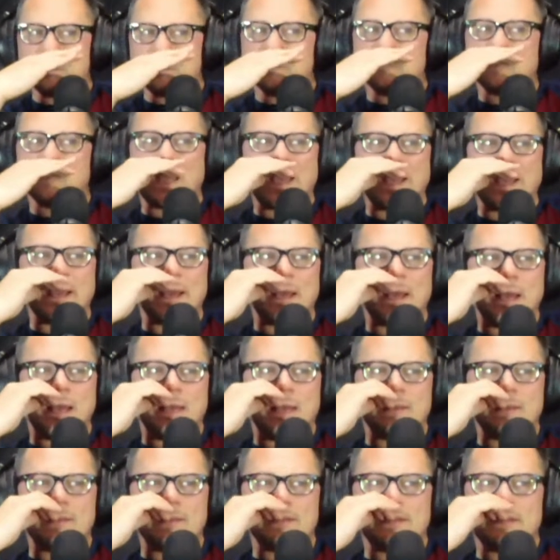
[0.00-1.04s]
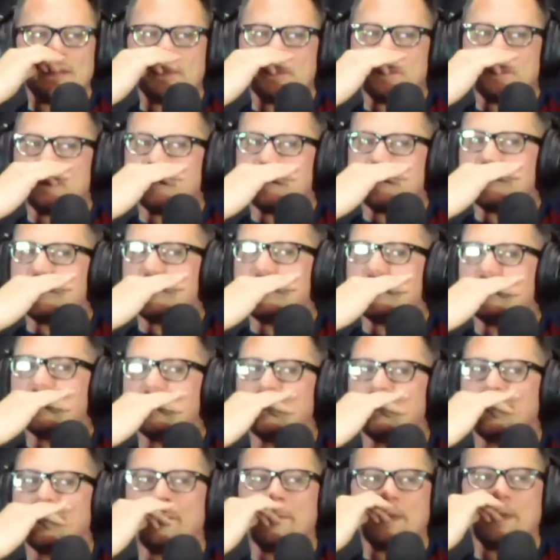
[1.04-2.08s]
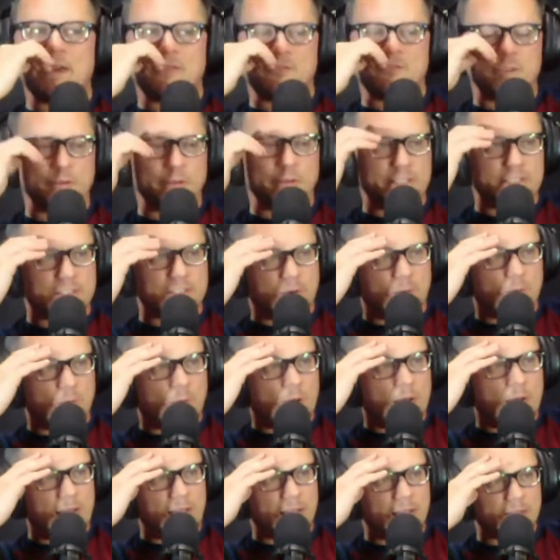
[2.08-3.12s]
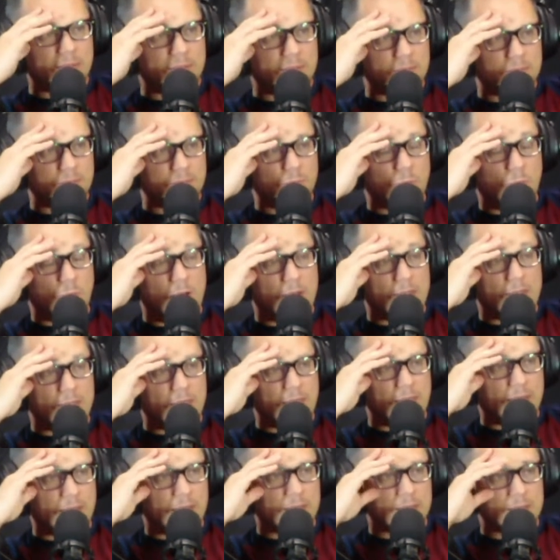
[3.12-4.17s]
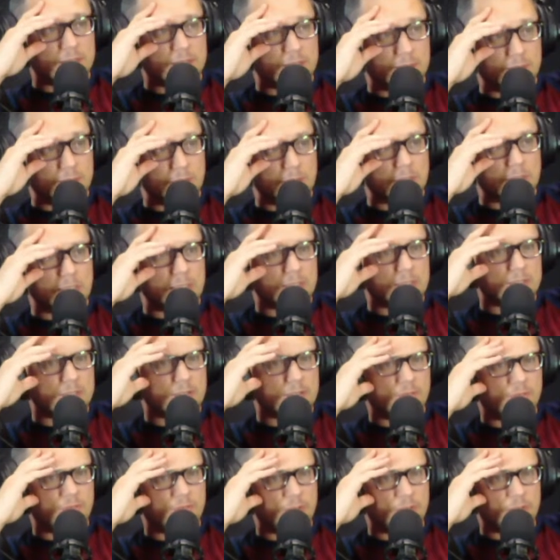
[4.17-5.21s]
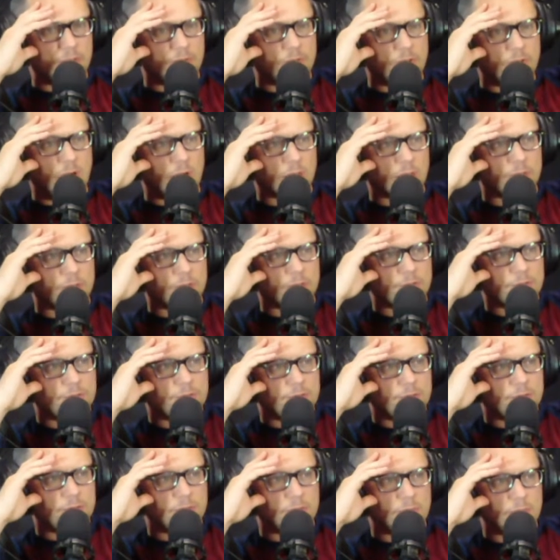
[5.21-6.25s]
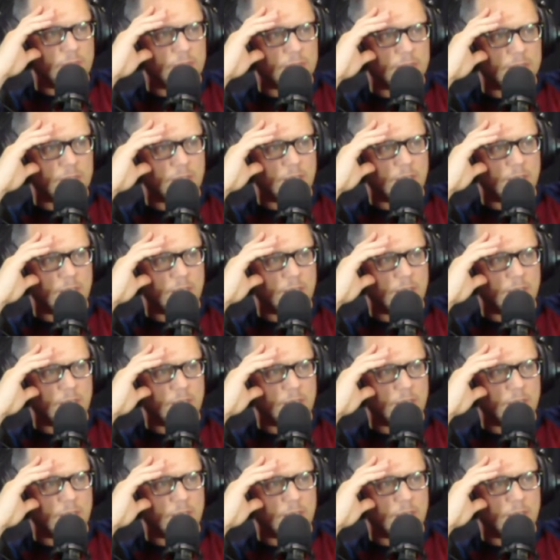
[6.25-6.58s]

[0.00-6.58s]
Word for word: I have theories on why that is, that there's a fear of doctors, but